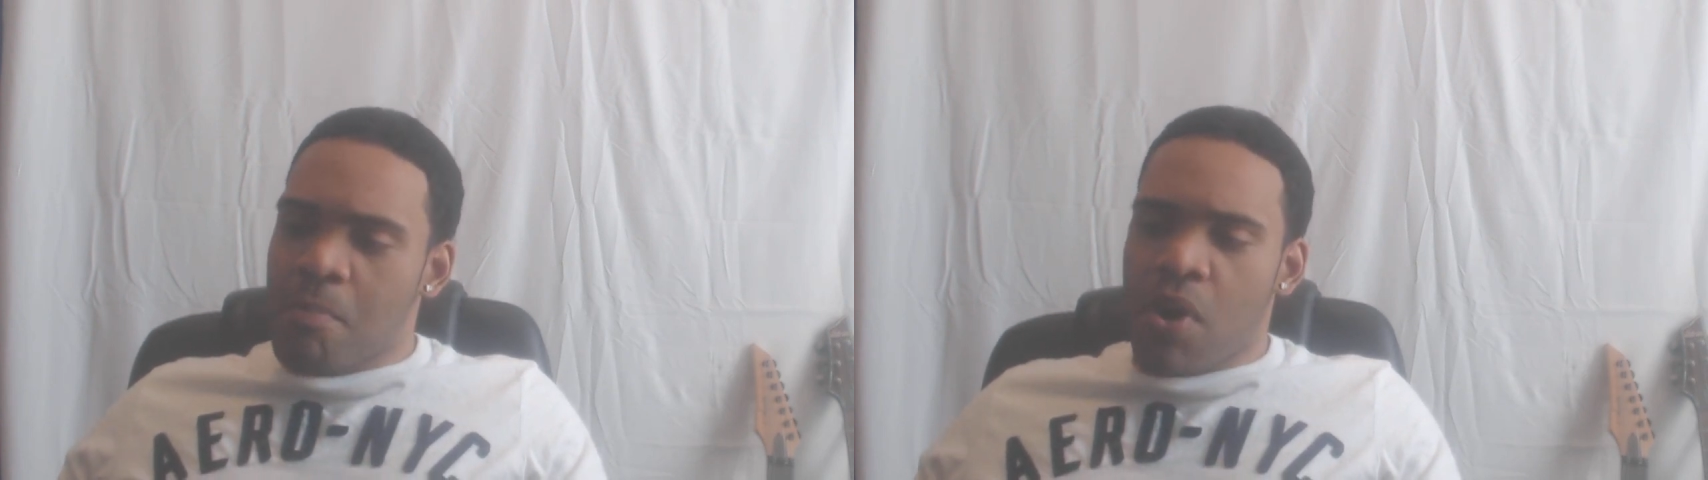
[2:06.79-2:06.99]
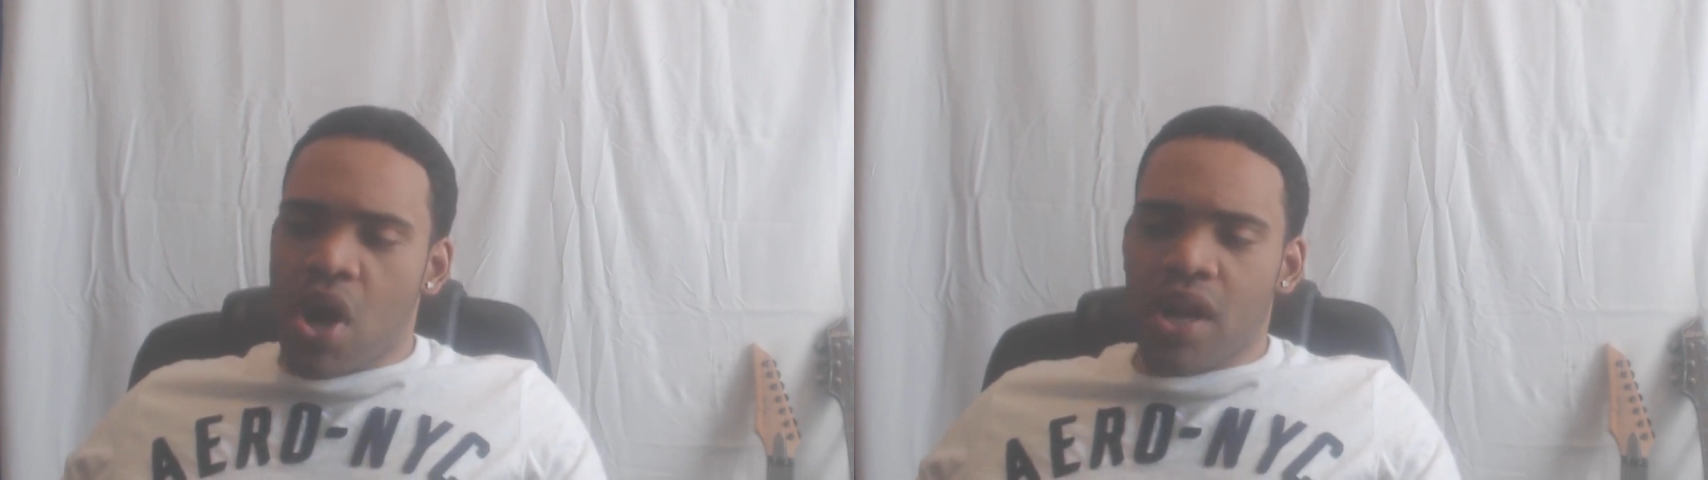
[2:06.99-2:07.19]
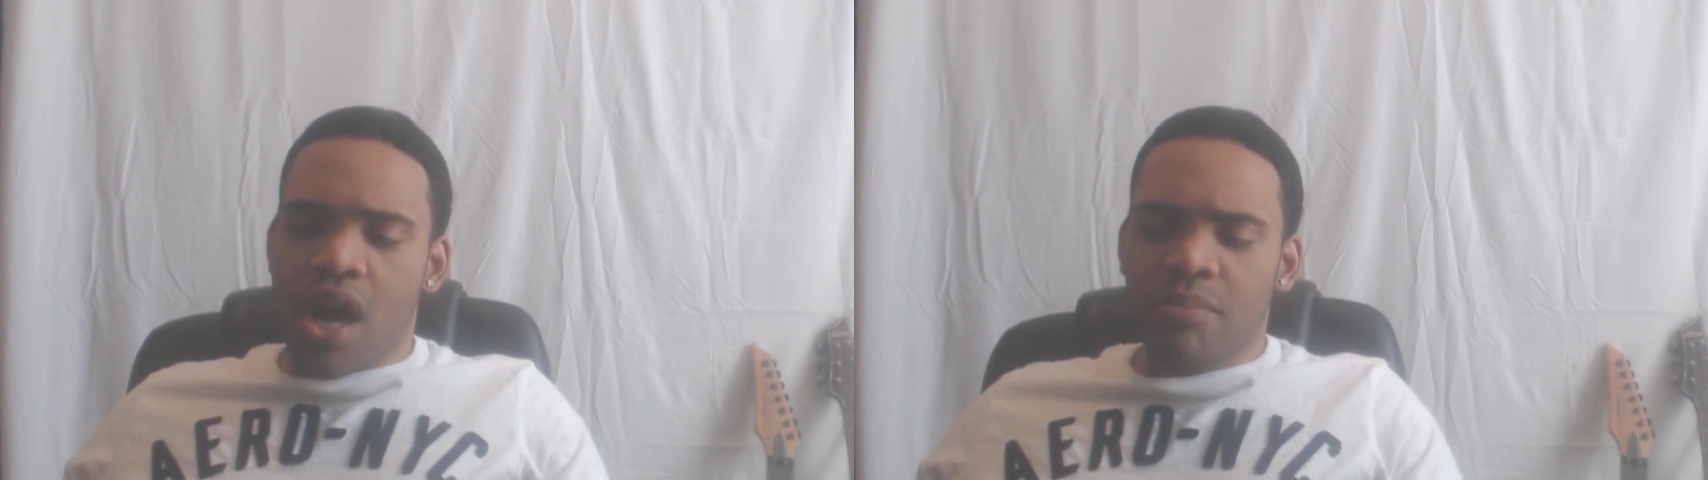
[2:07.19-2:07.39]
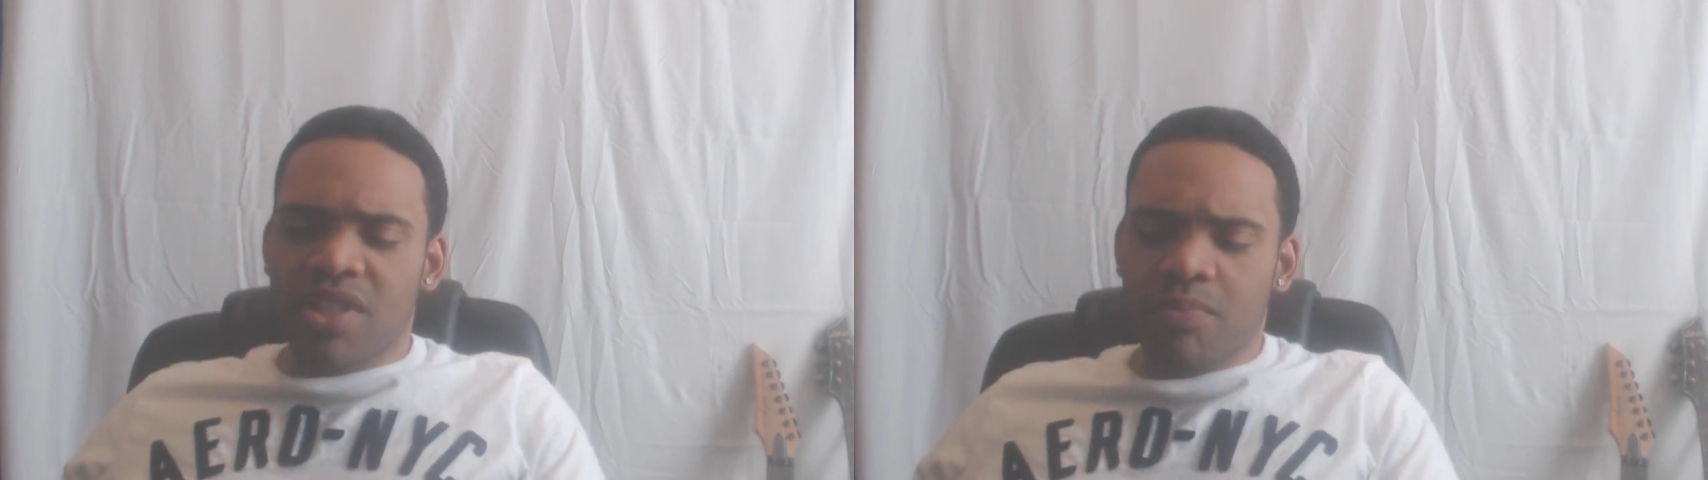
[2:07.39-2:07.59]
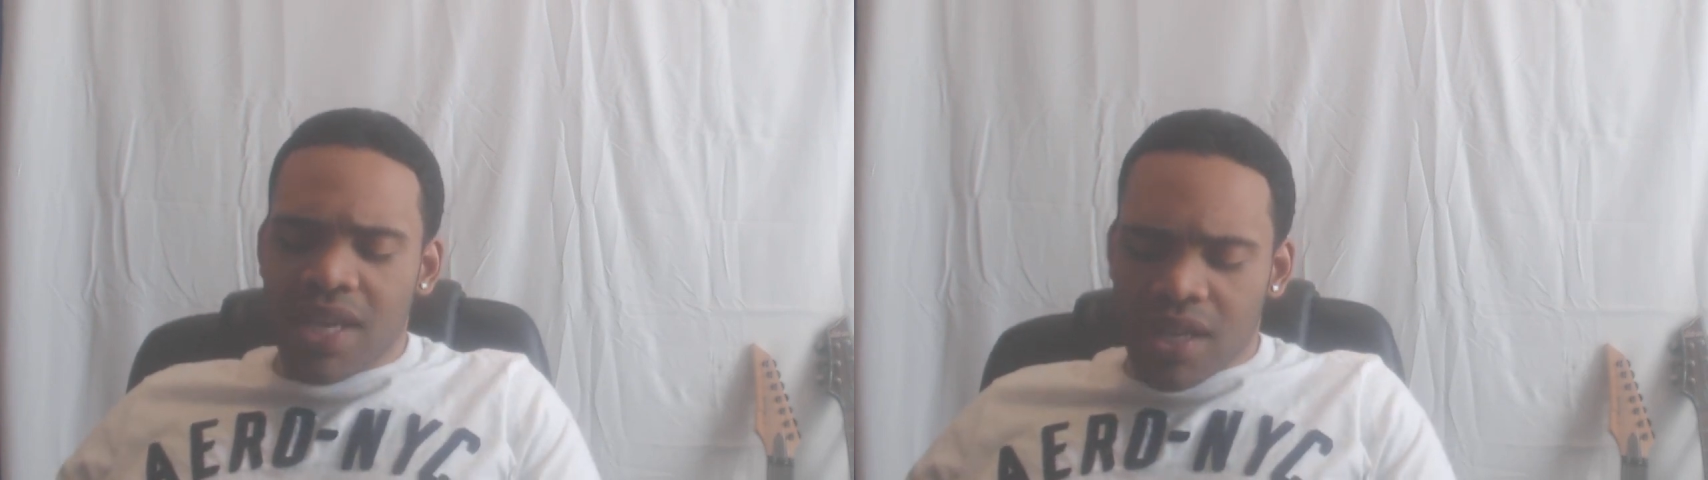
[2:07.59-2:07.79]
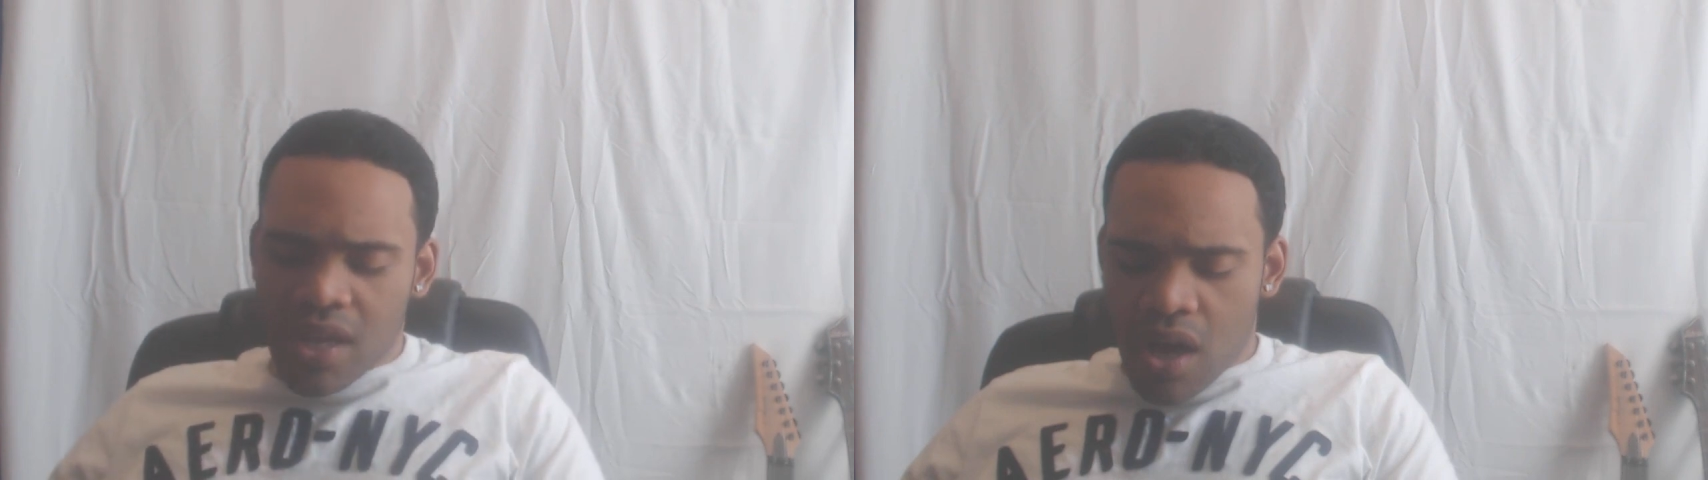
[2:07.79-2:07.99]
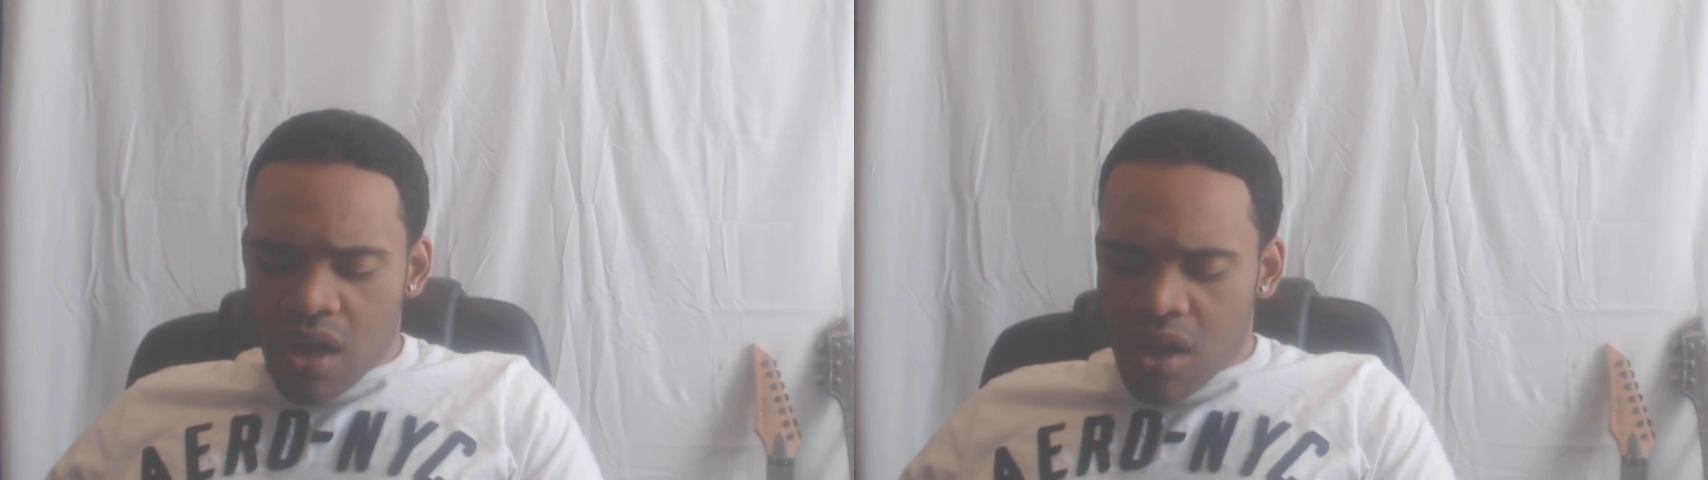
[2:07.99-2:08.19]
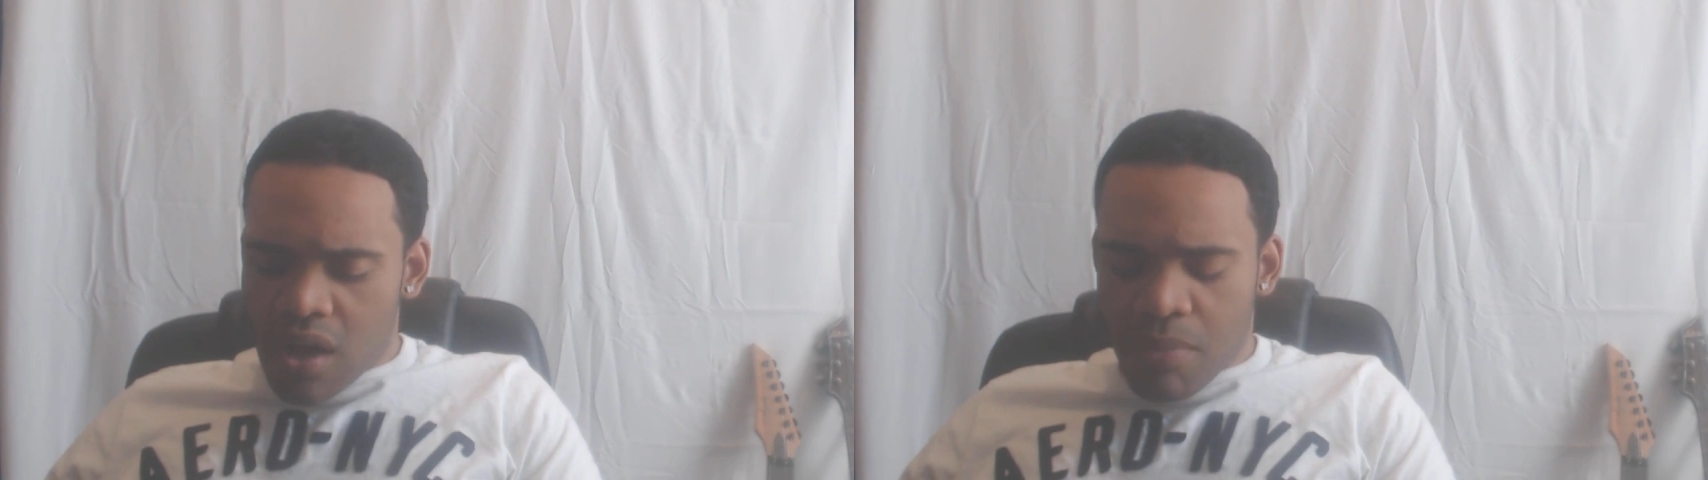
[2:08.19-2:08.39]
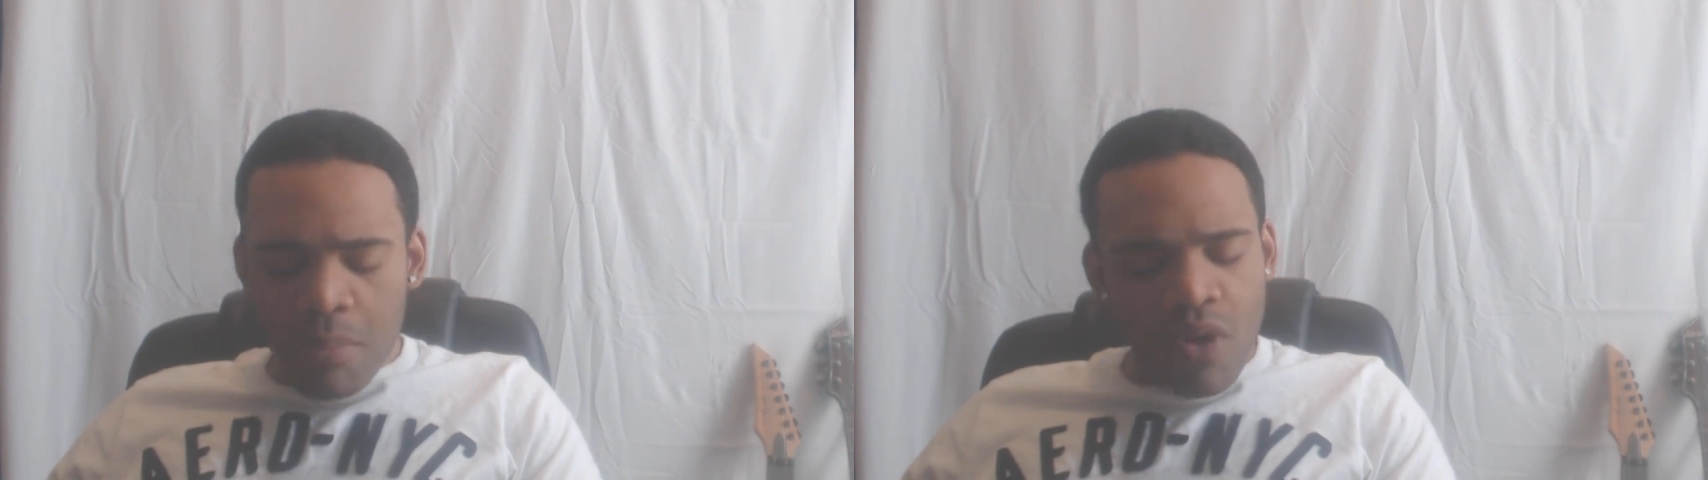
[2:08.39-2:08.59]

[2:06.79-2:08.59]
But but